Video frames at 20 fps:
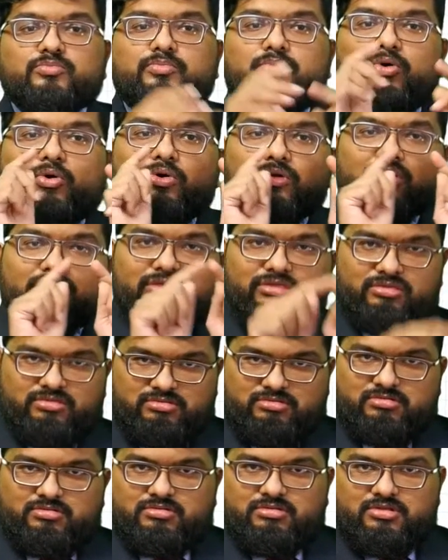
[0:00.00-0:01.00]

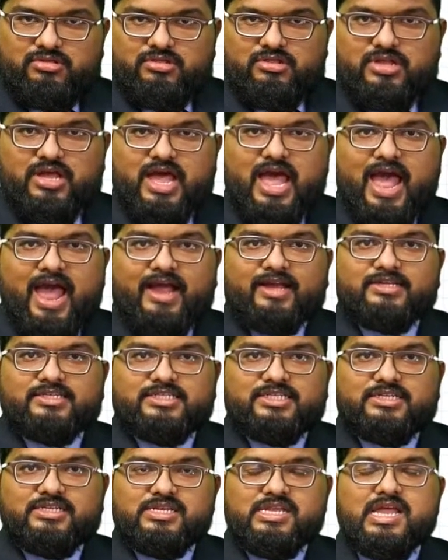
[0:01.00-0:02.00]
both the
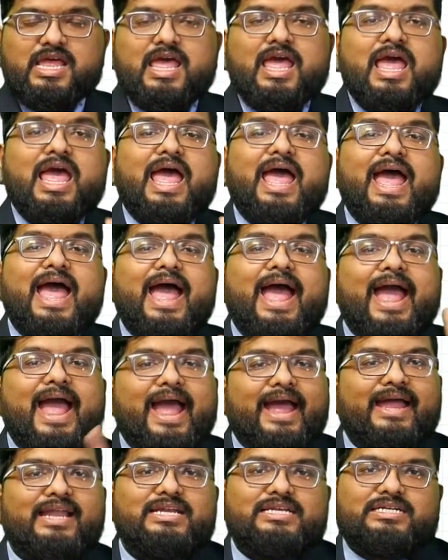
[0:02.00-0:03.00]
actin
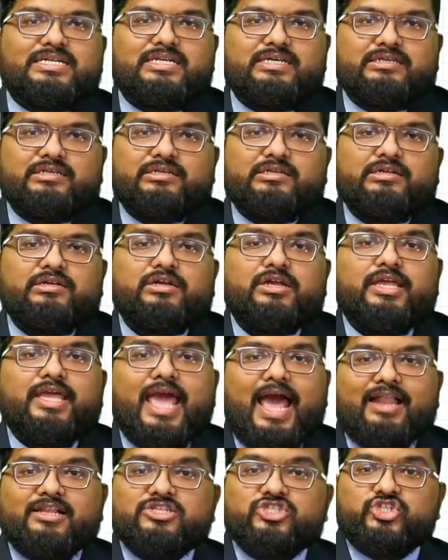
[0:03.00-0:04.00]
and
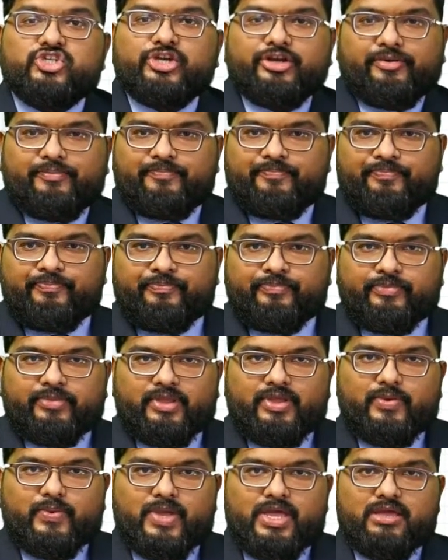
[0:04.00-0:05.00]
calcium.
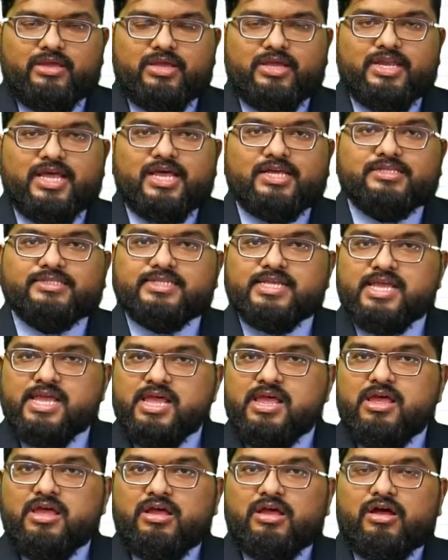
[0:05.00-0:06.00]
Okay, it has
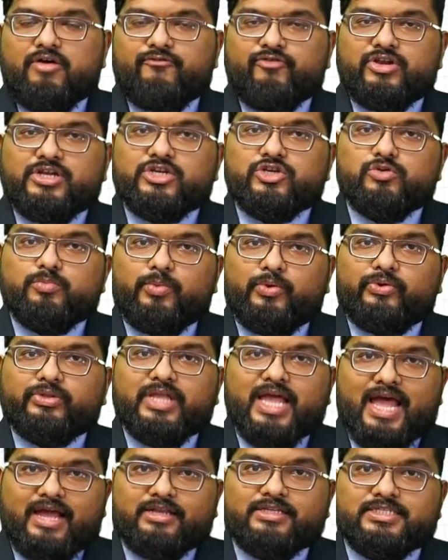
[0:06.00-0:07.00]
affinity to
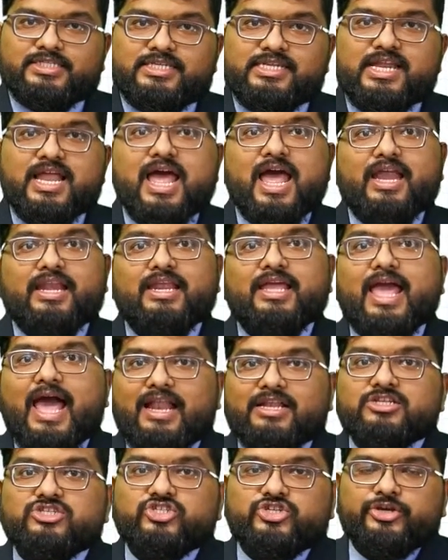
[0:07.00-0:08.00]
both actin and
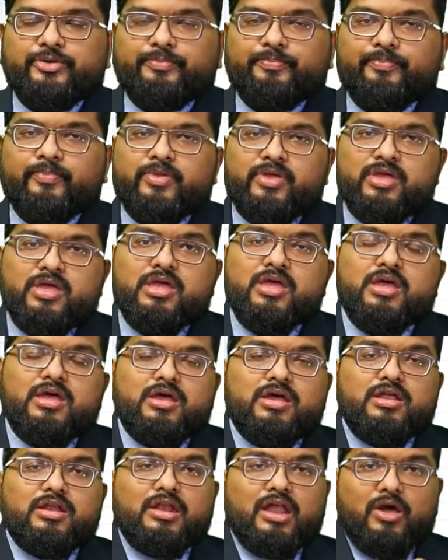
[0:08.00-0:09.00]
calcium.
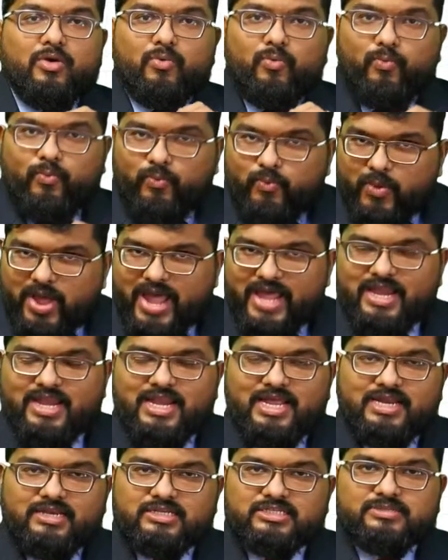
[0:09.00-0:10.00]
Now
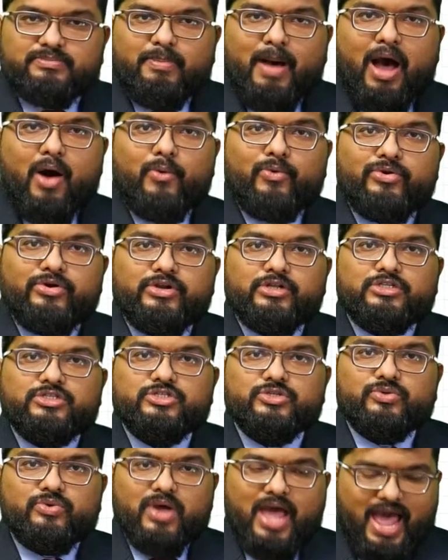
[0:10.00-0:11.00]
when it is bound
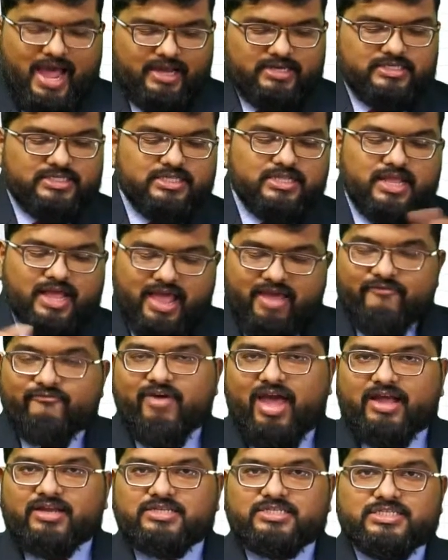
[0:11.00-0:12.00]
to actin, the F
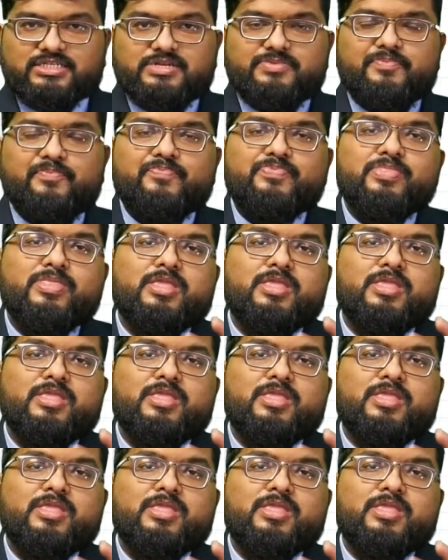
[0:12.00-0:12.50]
actin,